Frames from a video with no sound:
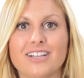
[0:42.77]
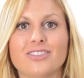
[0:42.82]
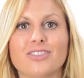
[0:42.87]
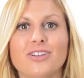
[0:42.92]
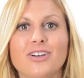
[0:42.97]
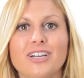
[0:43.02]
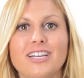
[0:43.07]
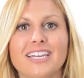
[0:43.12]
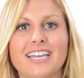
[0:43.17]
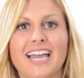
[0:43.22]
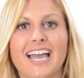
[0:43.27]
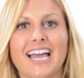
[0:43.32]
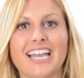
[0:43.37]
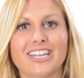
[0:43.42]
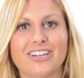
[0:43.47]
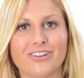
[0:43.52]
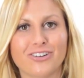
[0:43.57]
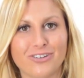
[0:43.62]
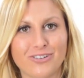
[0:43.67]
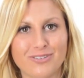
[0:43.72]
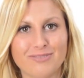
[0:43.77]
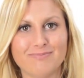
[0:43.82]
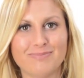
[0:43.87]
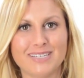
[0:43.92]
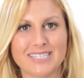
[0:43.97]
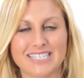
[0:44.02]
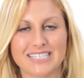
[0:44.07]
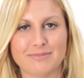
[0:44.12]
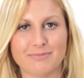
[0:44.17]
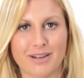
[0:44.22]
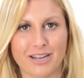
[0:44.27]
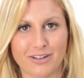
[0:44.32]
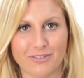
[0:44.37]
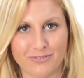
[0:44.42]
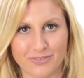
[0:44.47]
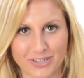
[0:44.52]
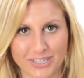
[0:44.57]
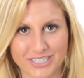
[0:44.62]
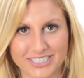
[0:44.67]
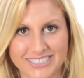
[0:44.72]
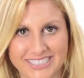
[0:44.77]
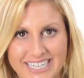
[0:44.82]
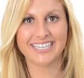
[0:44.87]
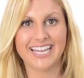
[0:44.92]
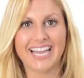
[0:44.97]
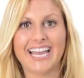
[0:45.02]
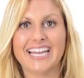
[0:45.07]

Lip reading: Look at your own business model first